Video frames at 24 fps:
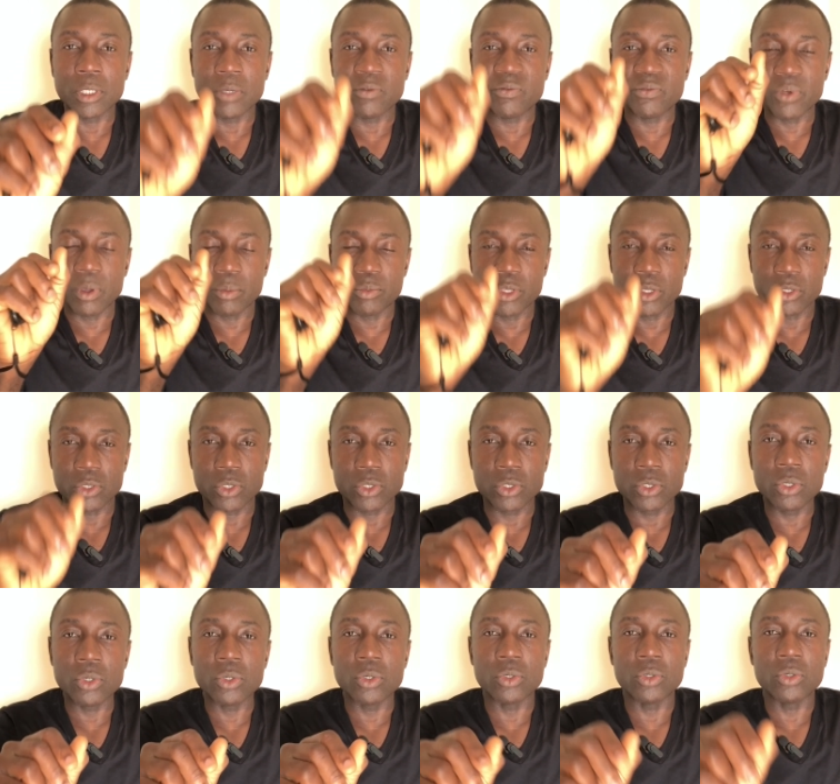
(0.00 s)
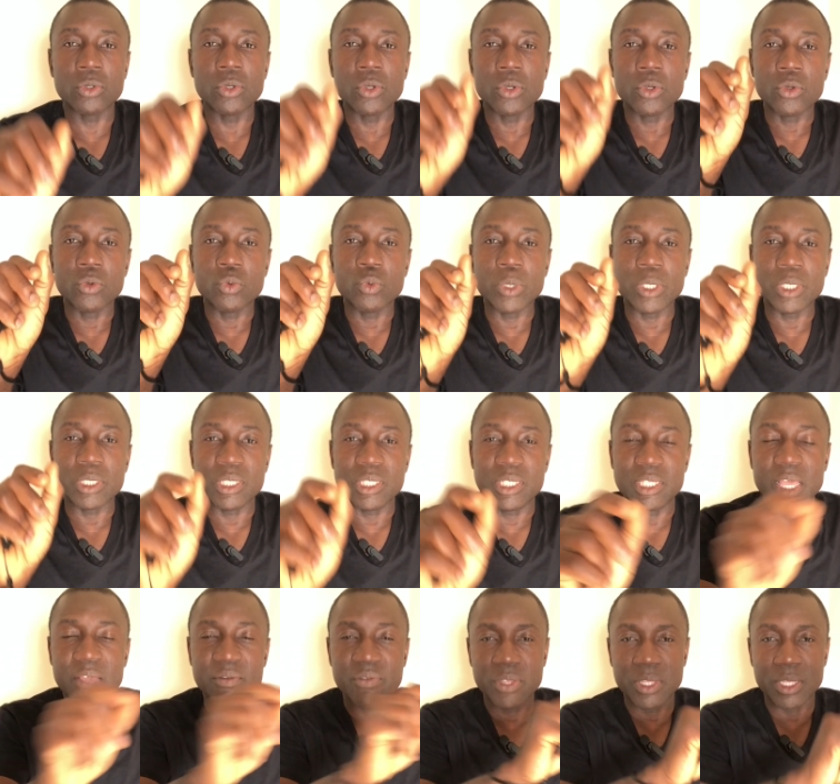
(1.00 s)
from your stool will
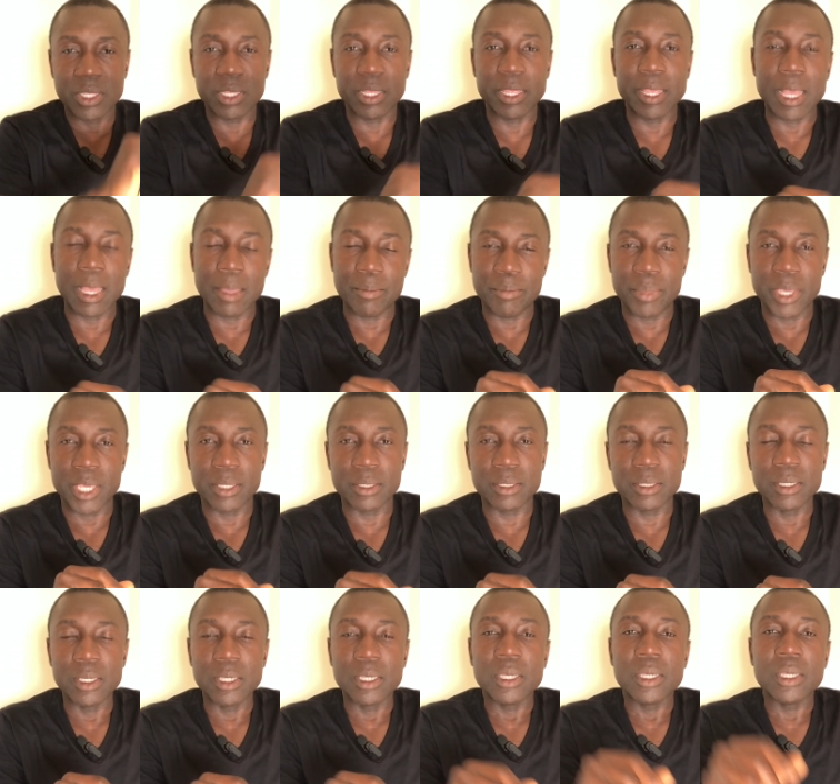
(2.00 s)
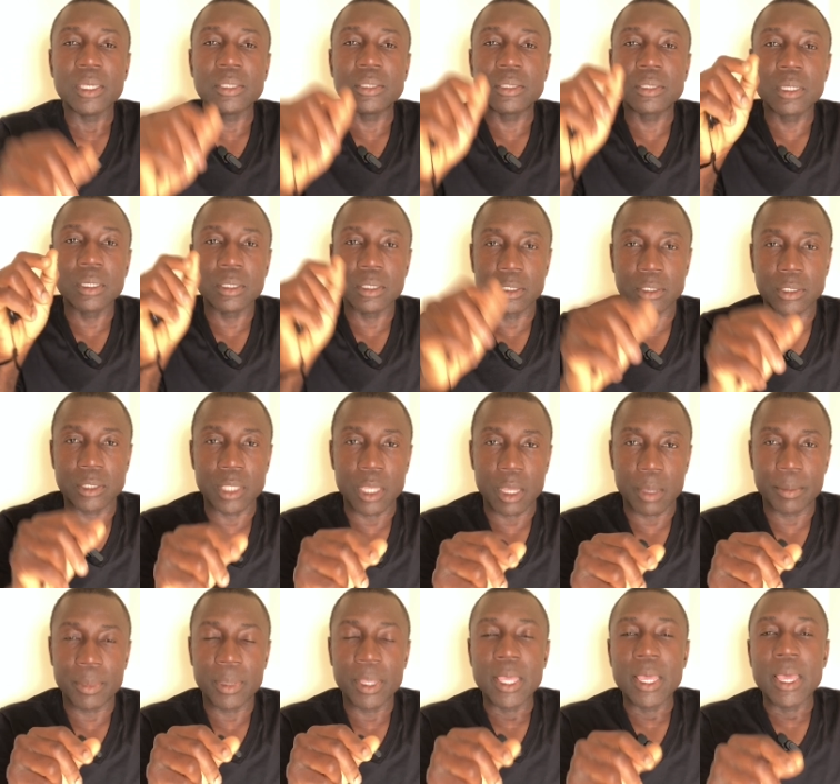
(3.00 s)
definitely abate. It's going to
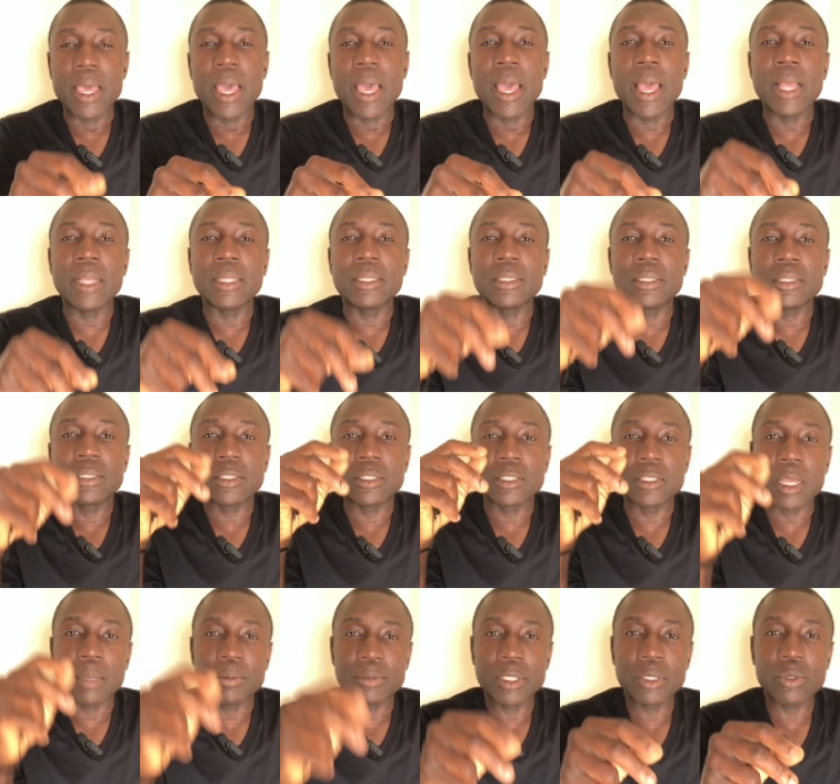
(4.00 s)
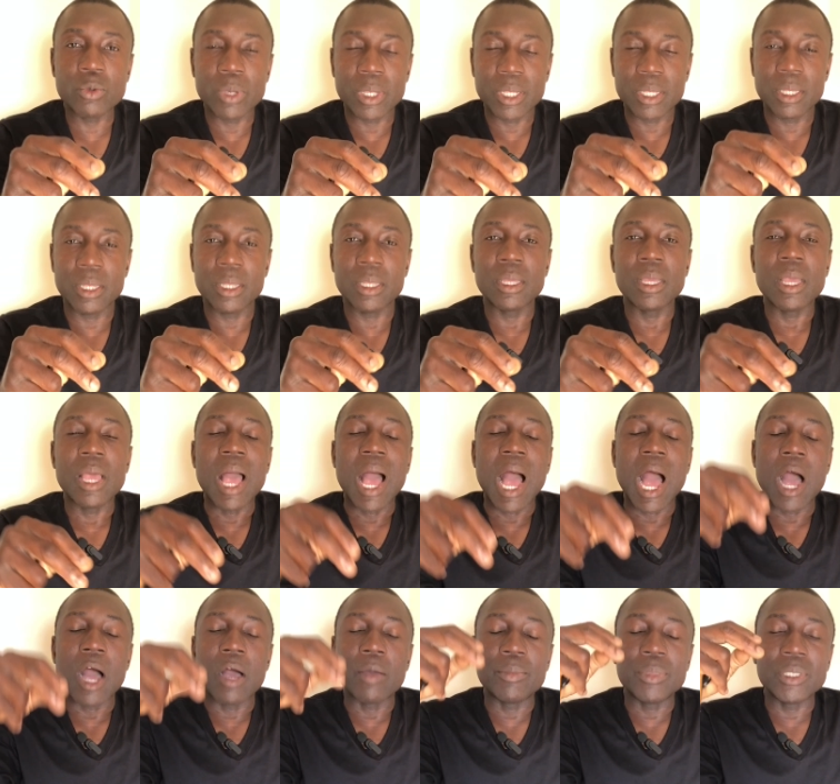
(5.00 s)
stop. And subsequently,
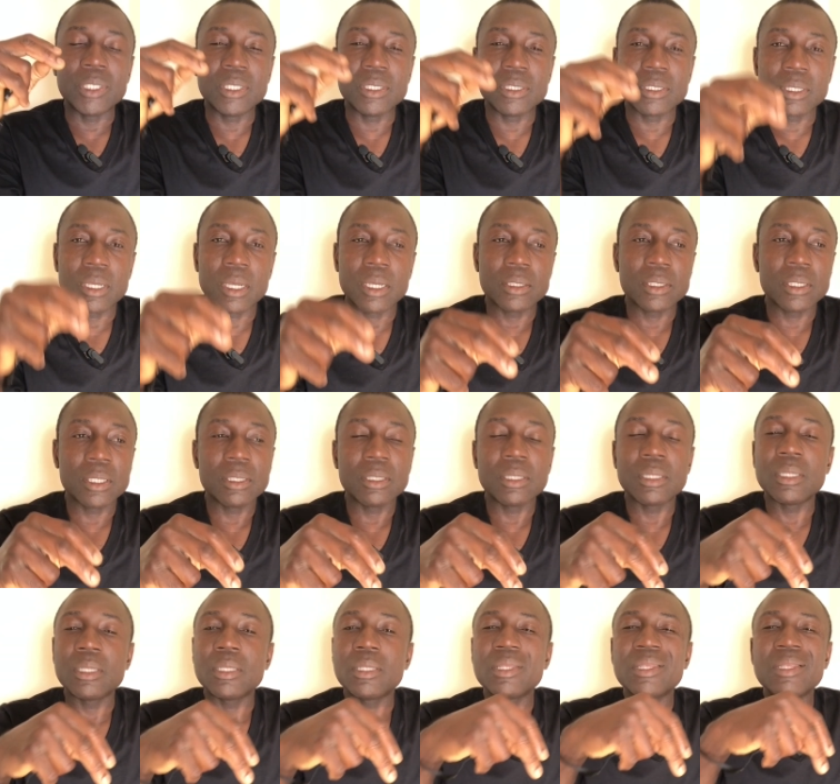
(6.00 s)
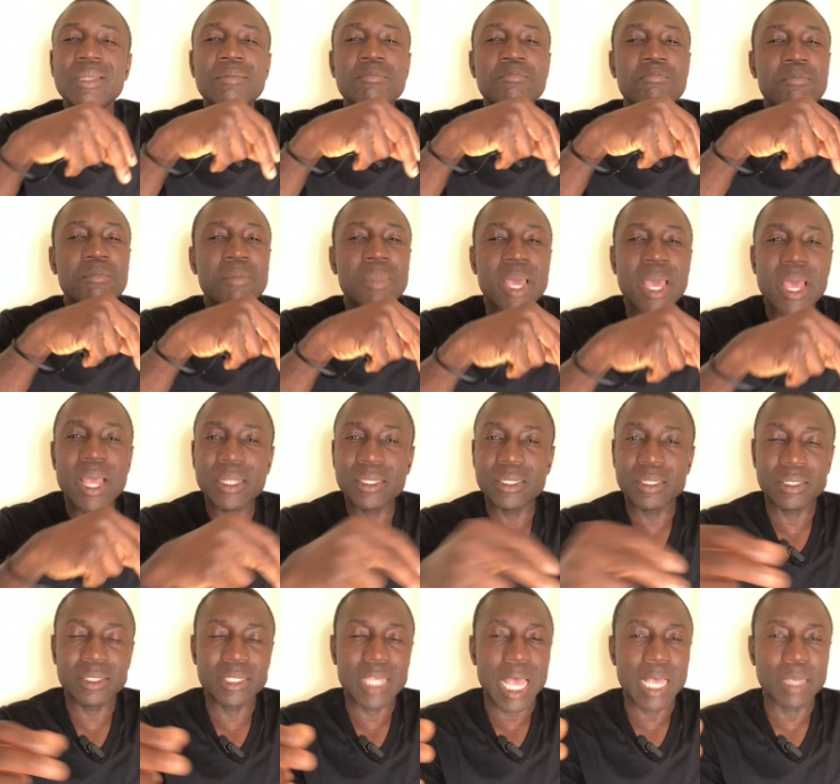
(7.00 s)
I'll be discussing
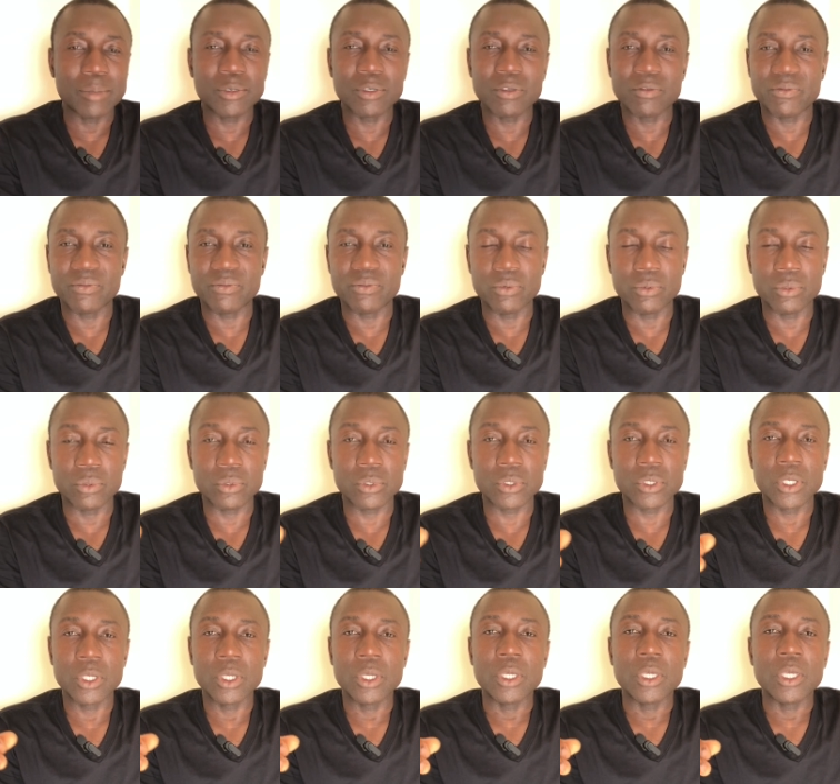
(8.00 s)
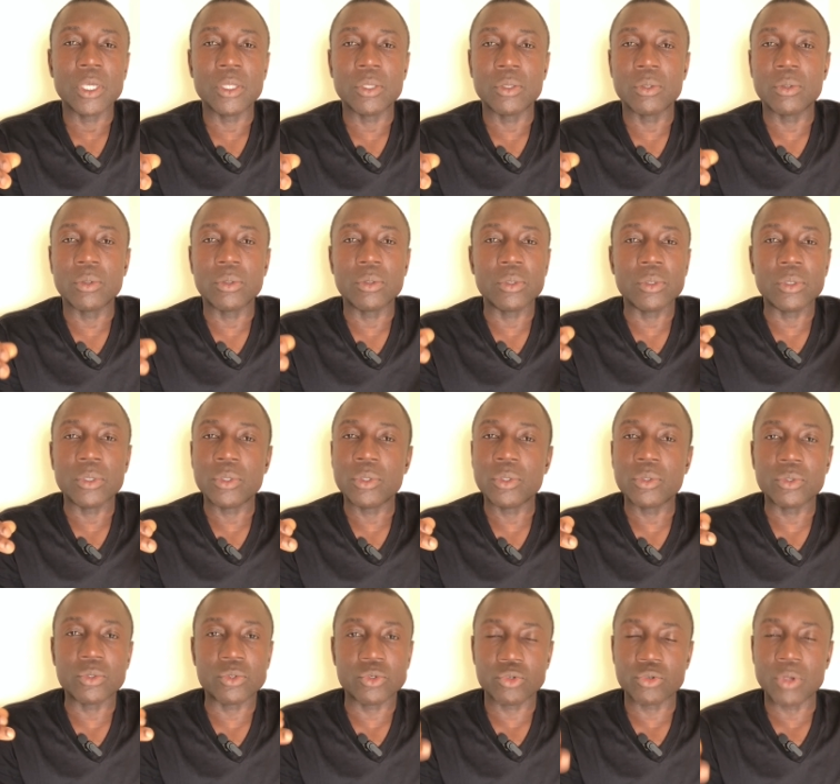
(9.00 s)
many types of foods,
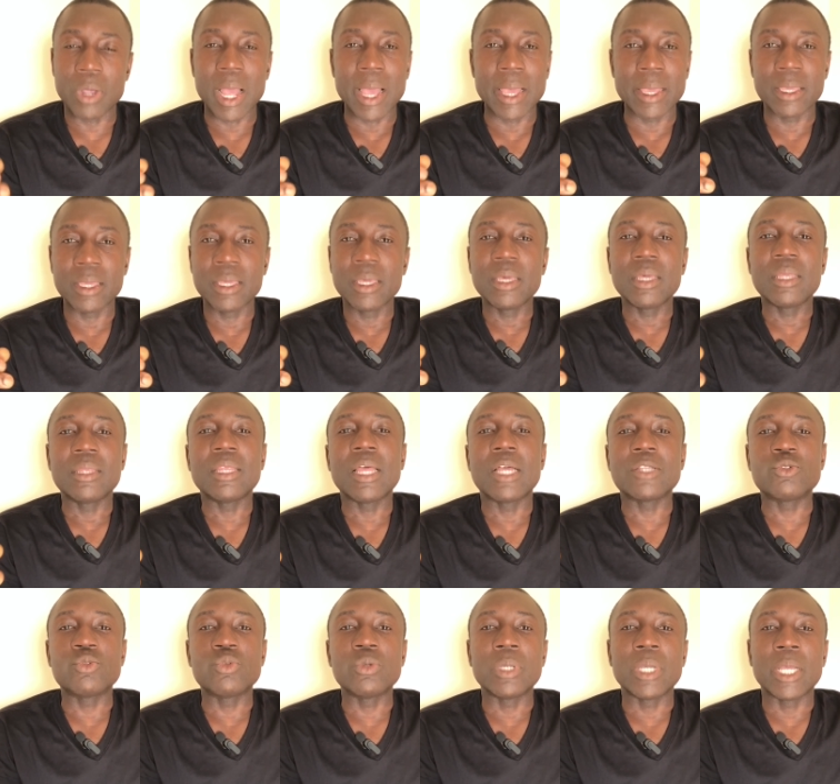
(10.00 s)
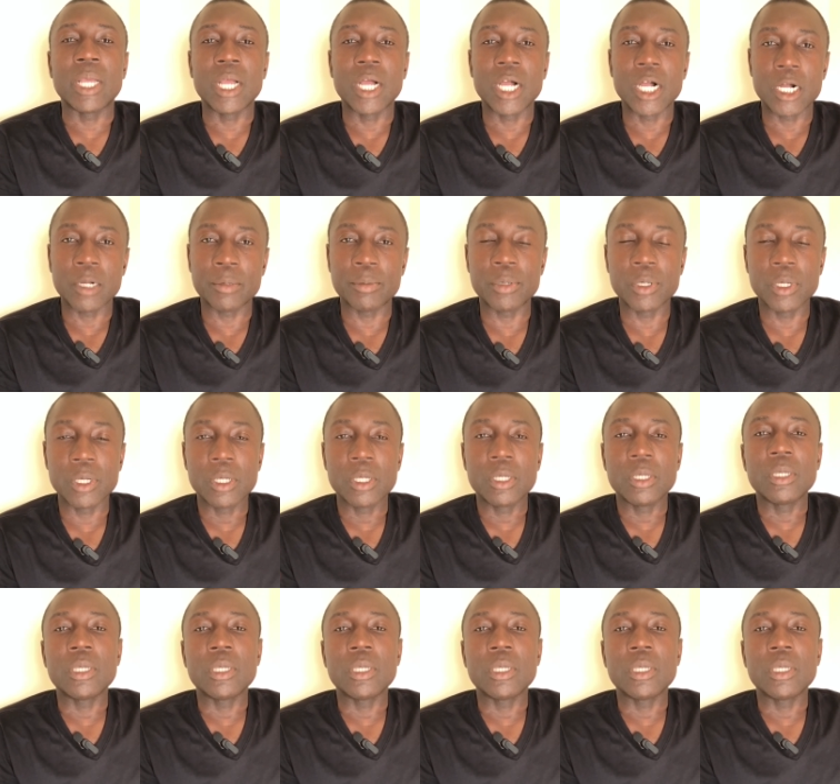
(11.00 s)
you try that will help,